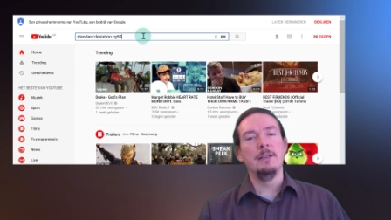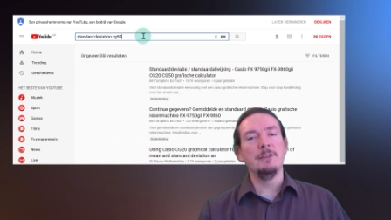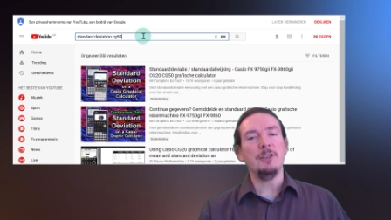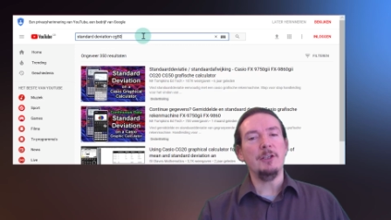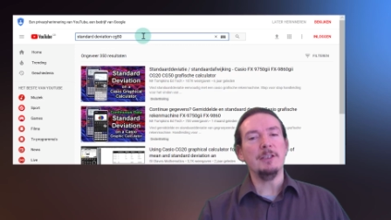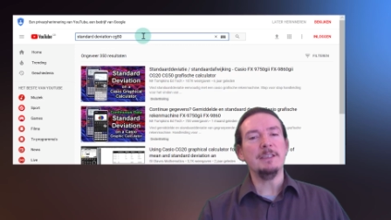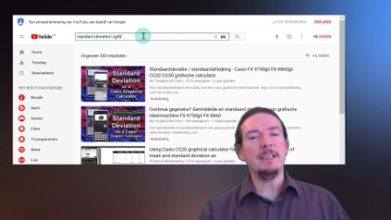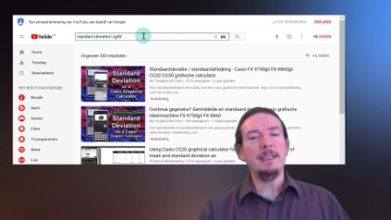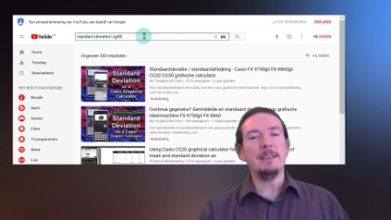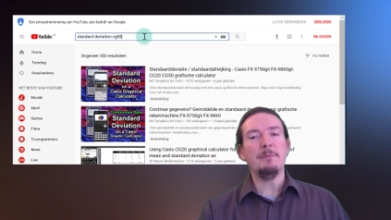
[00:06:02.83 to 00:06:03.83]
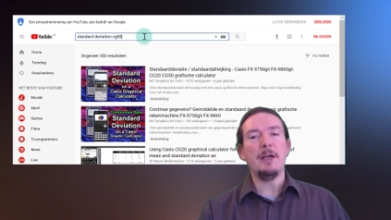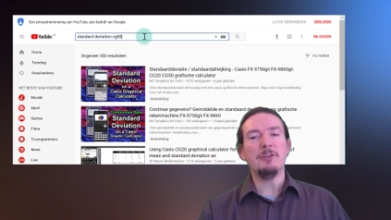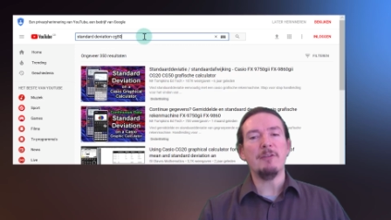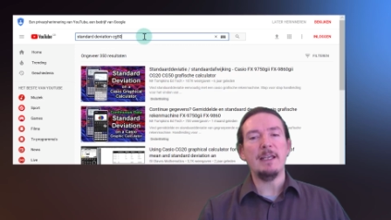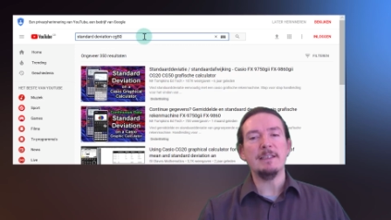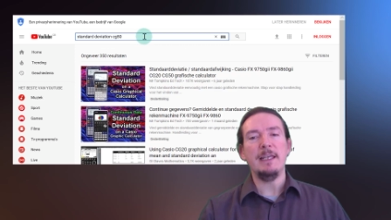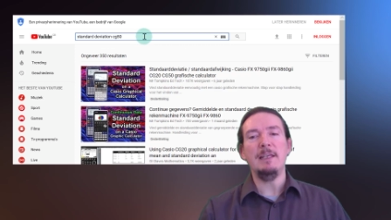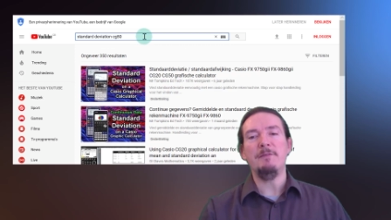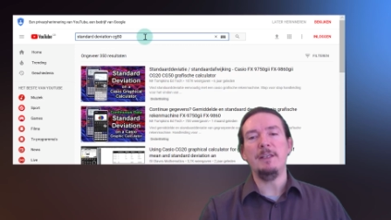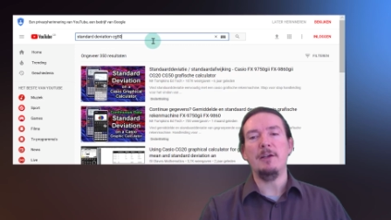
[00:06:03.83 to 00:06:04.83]
So you can see that my
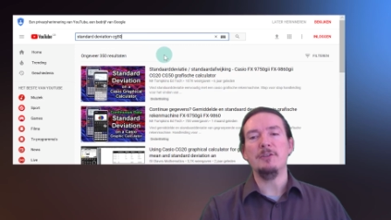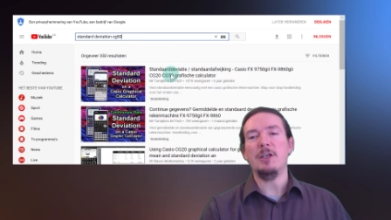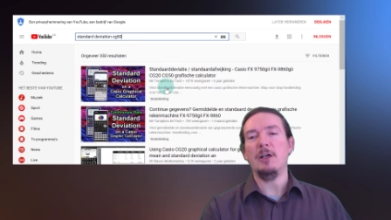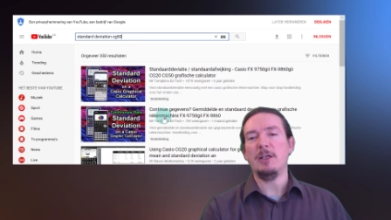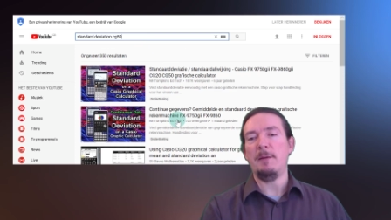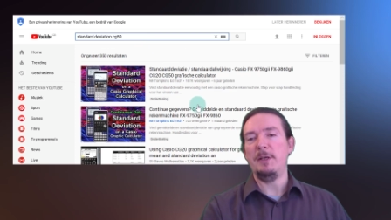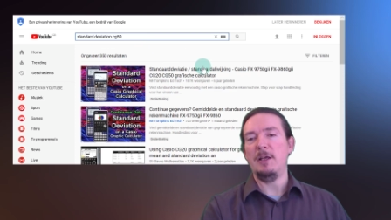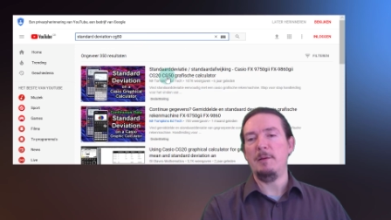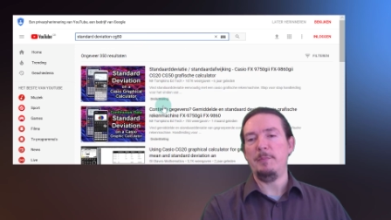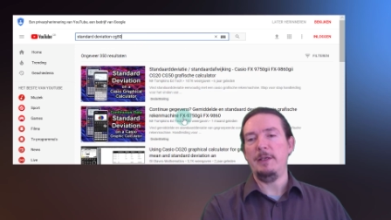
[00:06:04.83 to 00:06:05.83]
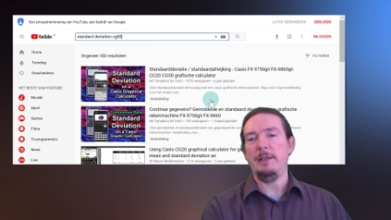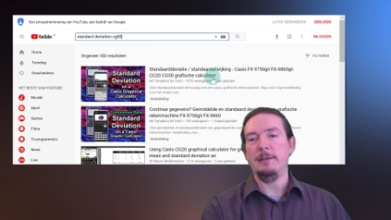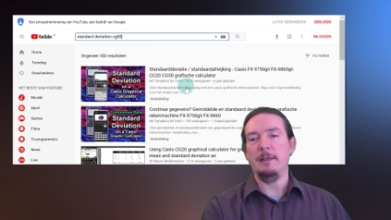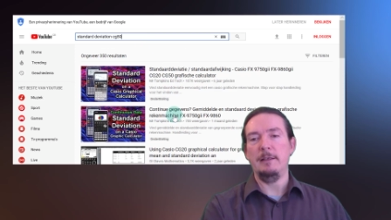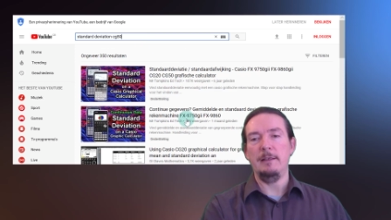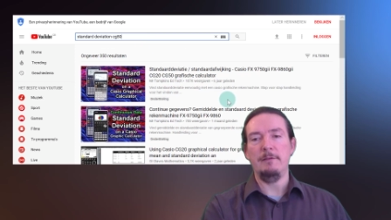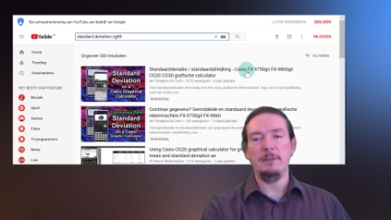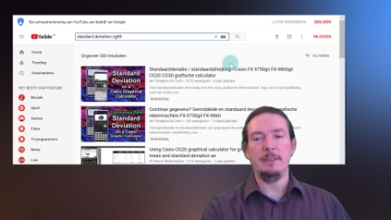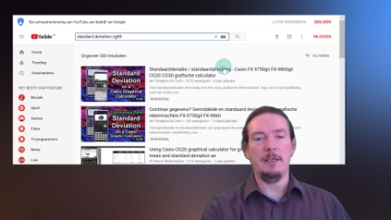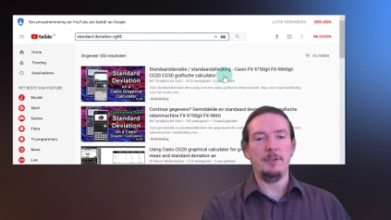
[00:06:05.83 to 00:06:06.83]
translated videos are coming up in
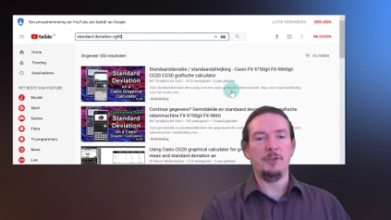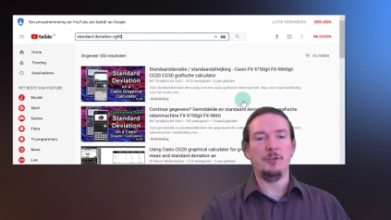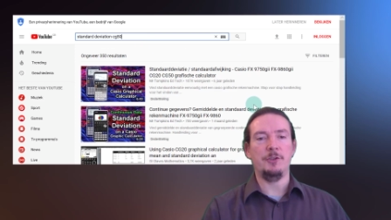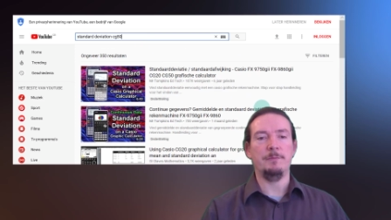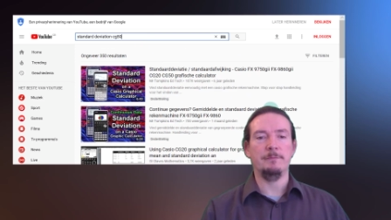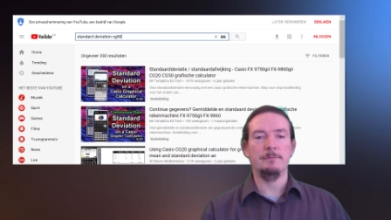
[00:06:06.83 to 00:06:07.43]
lovely Dutch.